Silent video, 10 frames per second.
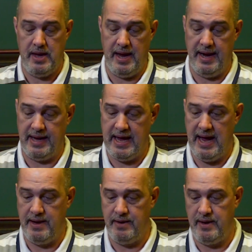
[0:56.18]
And
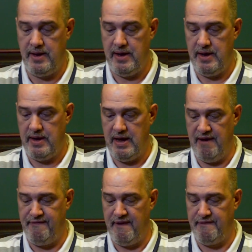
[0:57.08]
again,
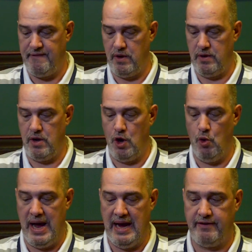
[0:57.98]

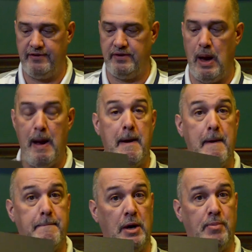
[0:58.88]
FFOX
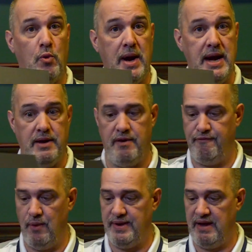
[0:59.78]
Purple Rain.
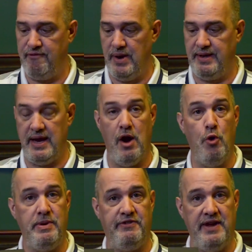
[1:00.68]
Fuente
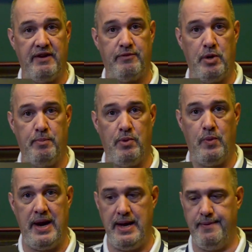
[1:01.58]
Opus X Purple Rain.